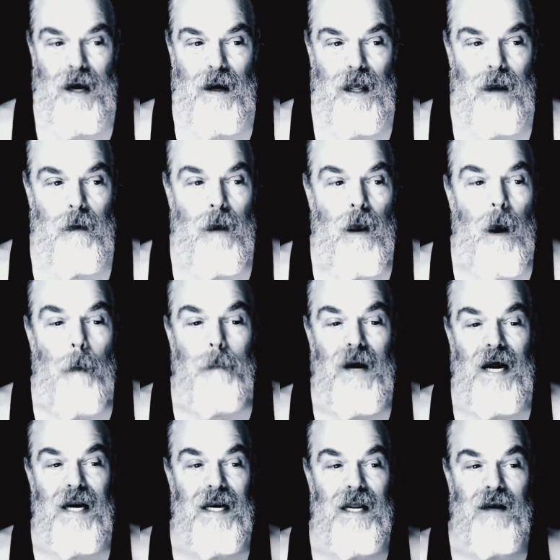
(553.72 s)
it.
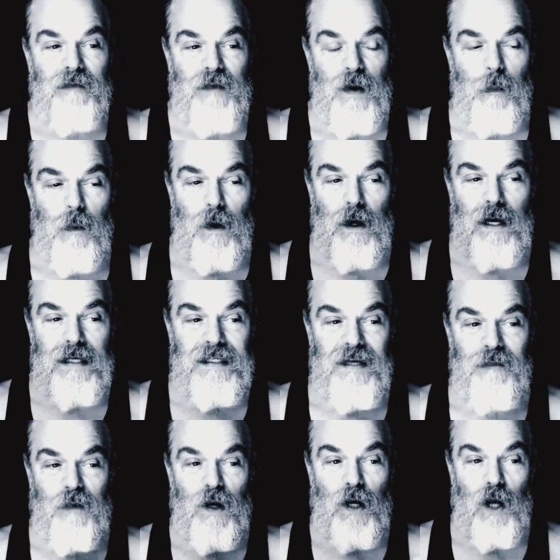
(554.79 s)
But if it were a
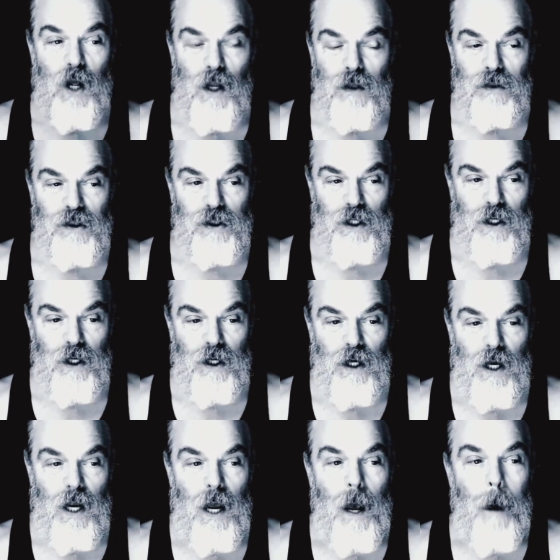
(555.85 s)
different culture,
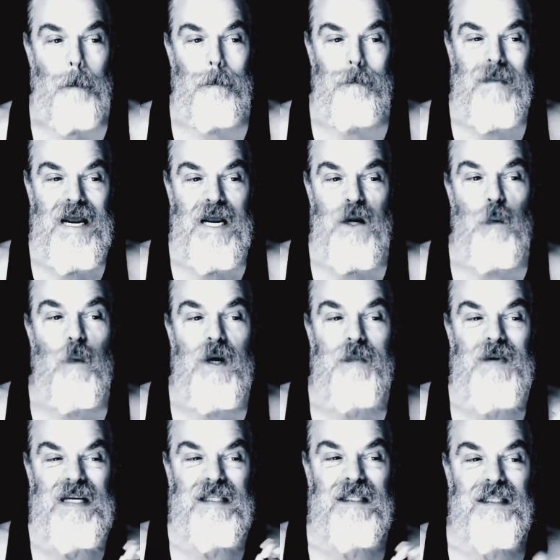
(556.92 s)
men would
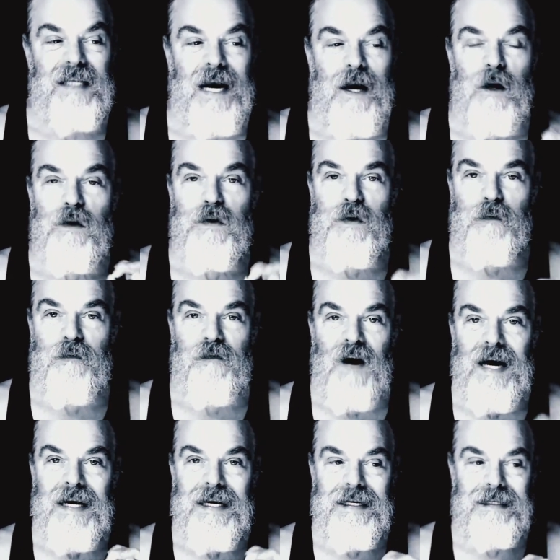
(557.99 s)
be scared to
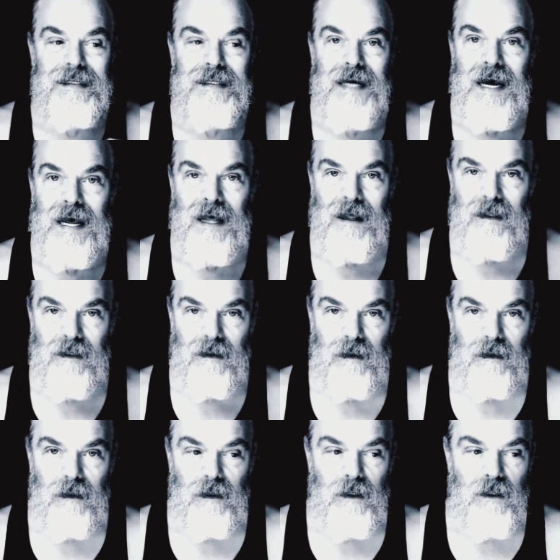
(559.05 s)
fucking death
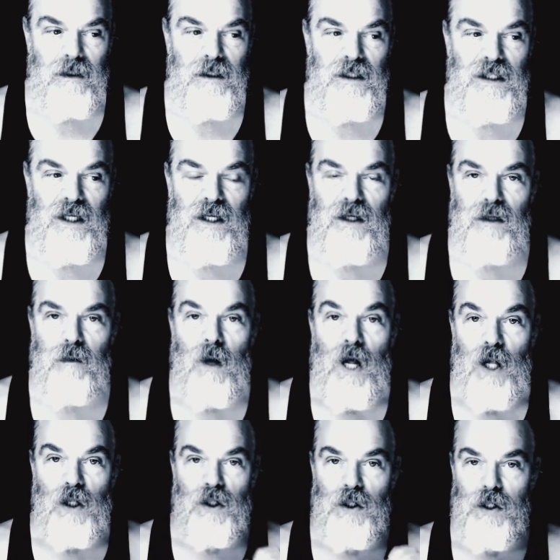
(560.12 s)
to
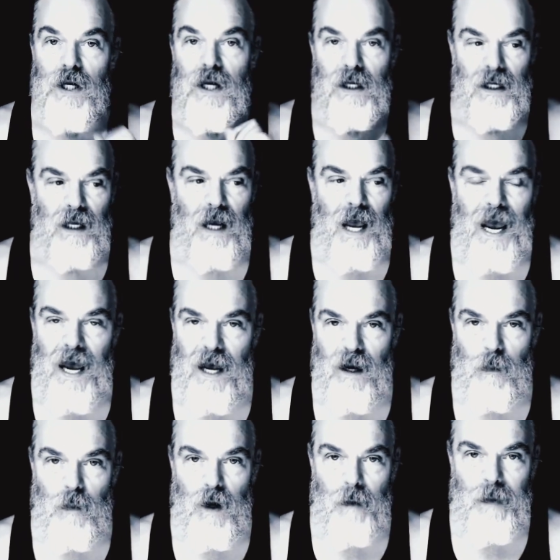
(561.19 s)
look at a
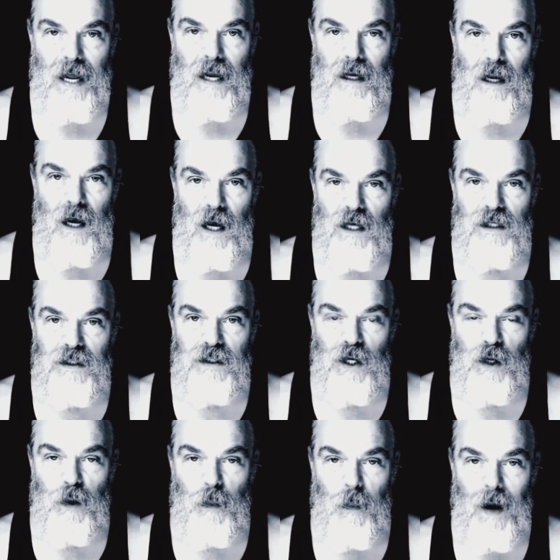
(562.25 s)
woman a
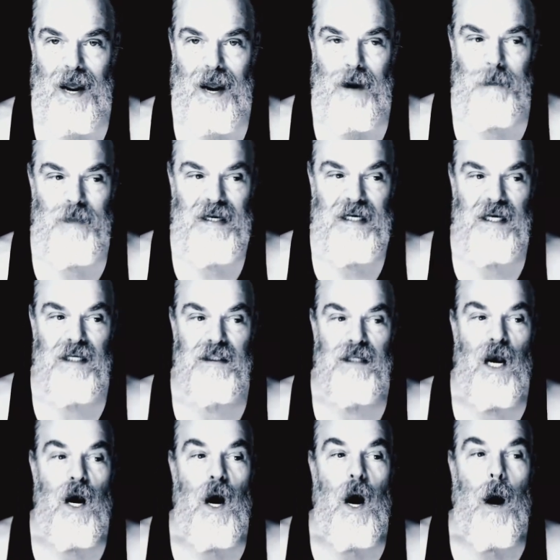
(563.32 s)
certain way because
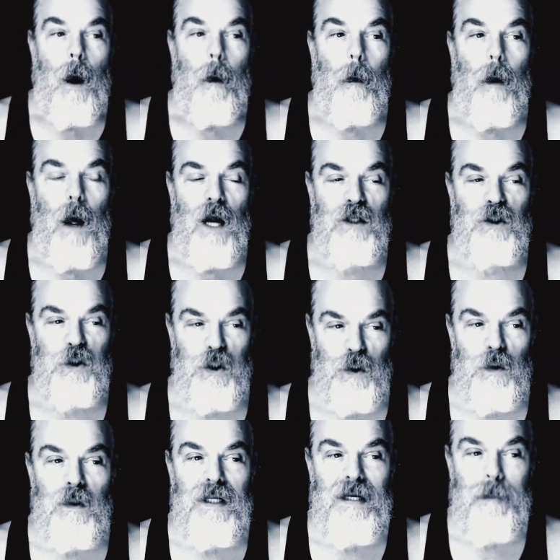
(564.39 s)
a
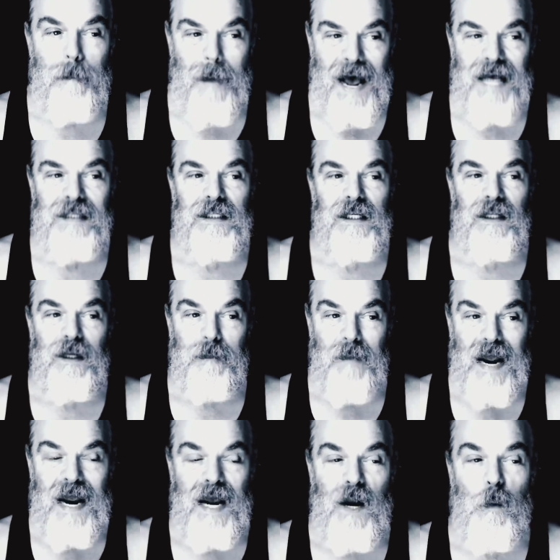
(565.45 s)
truly masculine
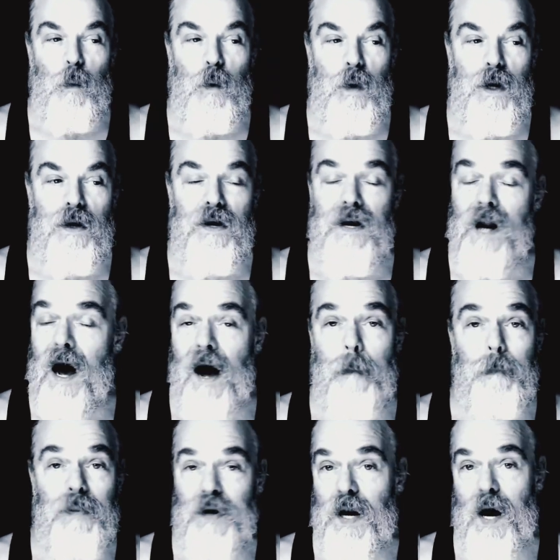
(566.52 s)
man would
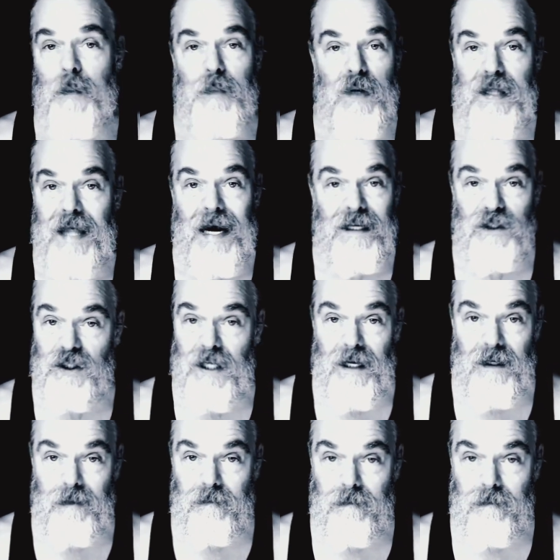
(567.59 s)
not put up with that shit